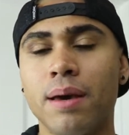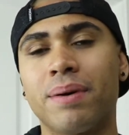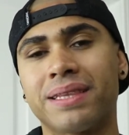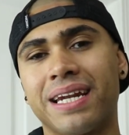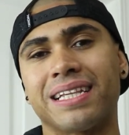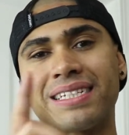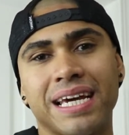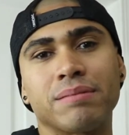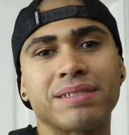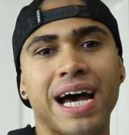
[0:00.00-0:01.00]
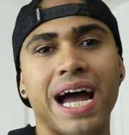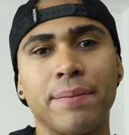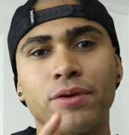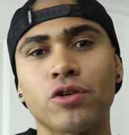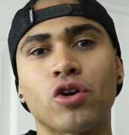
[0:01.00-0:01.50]
But then at the same
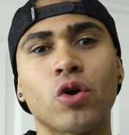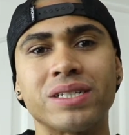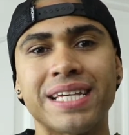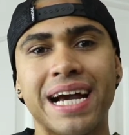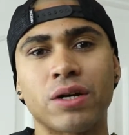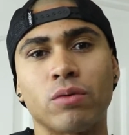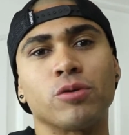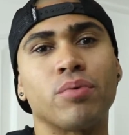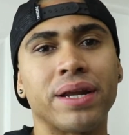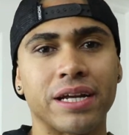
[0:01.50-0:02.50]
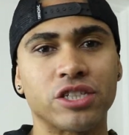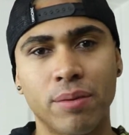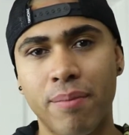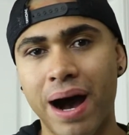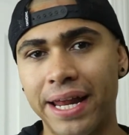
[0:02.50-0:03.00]
time, you don't know exactly what you're putting into
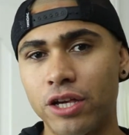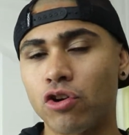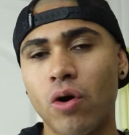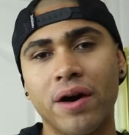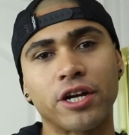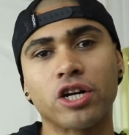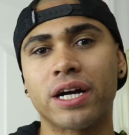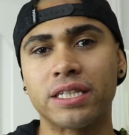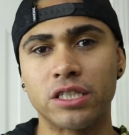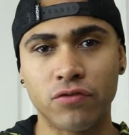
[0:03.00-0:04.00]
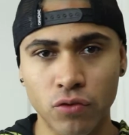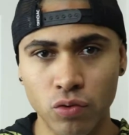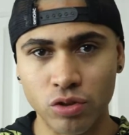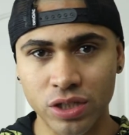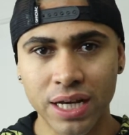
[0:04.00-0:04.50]
your body. You don't know how they're cooking these
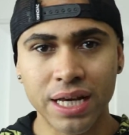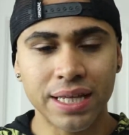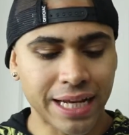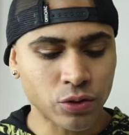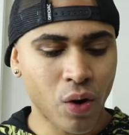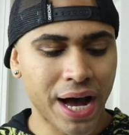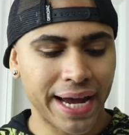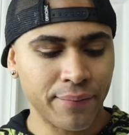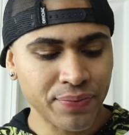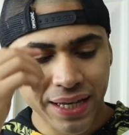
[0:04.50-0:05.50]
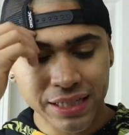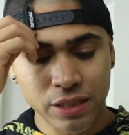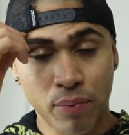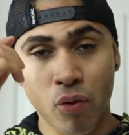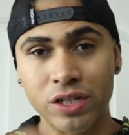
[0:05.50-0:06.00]
foods. That's why it's
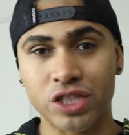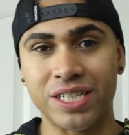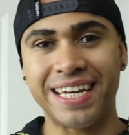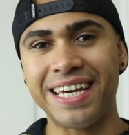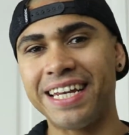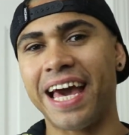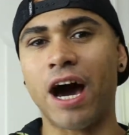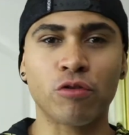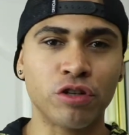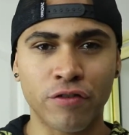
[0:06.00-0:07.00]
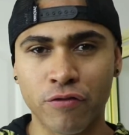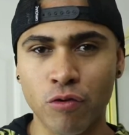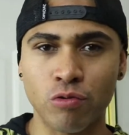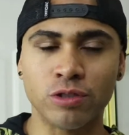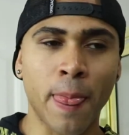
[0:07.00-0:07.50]
important to eat healthier
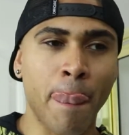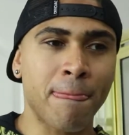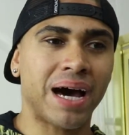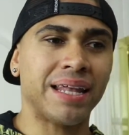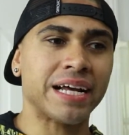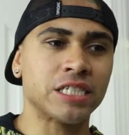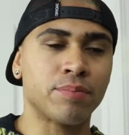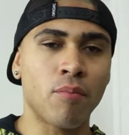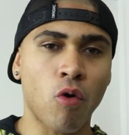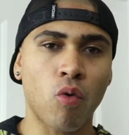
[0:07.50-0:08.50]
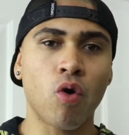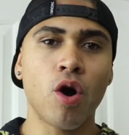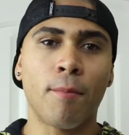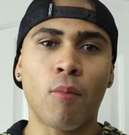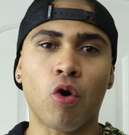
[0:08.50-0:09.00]
foods. I like to promote
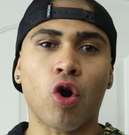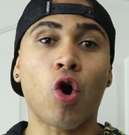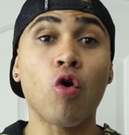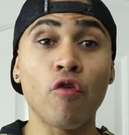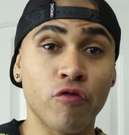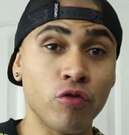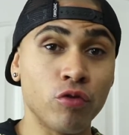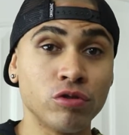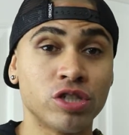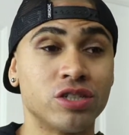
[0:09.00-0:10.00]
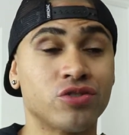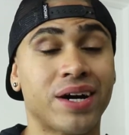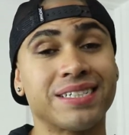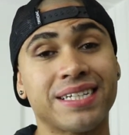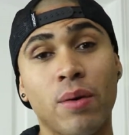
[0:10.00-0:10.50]
more whole foods,
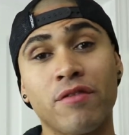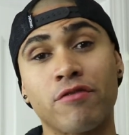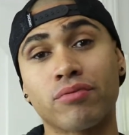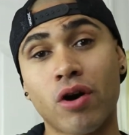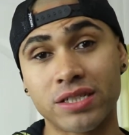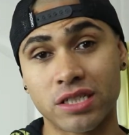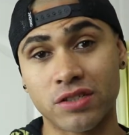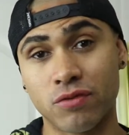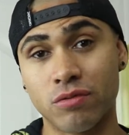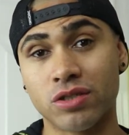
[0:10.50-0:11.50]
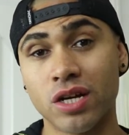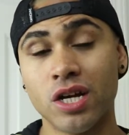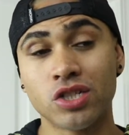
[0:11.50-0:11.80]
trying to stay away from processed foods.